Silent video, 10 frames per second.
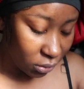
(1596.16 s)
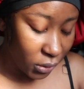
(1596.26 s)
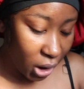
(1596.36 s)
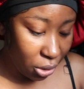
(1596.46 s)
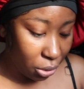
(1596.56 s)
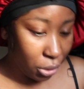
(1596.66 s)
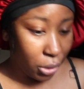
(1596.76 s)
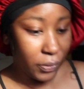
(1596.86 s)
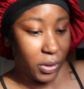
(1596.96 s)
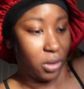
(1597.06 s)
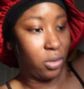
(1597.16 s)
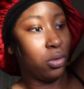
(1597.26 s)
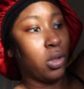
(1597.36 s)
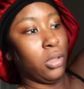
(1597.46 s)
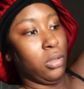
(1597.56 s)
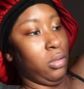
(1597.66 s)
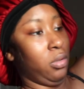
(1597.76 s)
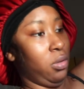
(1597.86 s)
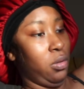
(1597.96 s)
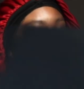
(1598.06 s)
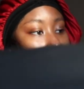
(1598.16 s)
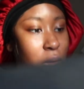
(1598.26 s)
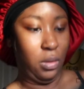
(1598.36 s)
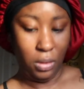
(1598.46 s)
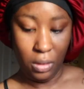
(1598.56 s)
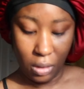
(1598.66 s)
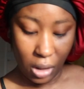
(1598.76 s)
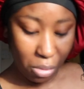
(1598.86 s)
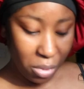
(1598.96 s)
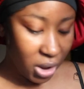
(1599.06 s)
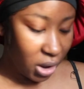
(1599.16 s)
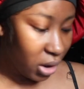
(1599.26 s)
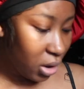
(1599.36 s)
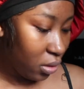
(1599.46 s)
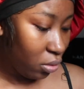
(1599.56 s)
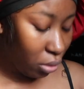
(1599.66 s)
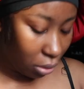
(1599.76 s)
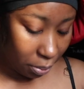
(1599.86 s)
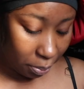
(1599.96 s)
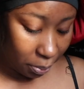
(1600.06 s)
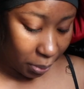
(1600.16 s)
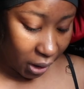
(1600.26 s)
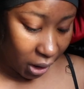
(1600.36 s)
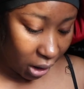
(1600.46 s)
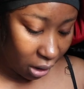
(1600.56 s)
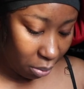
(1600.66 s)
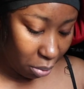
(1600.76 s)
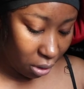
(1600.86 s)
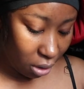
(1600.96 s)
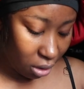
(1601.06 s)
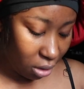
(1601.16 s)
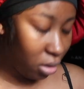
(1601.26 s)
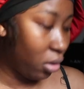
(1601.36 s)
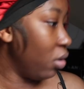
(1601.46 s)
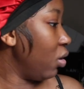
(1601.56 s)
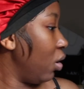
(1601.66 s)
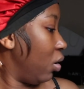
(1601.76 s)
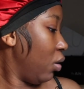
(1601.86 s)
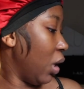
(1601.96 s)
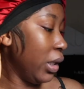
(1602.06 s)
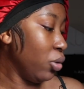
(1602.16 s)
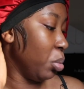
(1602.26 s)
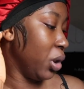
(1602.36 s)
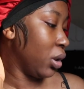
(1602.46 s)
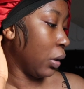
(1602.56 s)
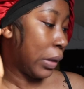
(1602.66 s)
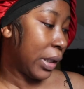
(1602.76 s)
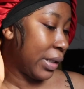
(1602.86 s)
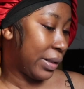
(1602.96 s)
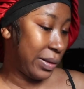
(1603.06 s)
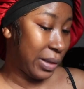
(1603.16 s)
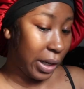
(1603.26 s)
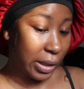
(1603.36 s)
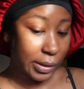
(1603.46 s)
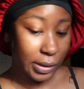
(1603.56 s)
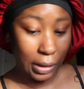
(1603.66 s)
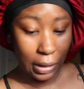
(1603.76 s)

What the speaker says: I don't know if this is gonna... I mean, it doesn't look big, but I normally don't get this size.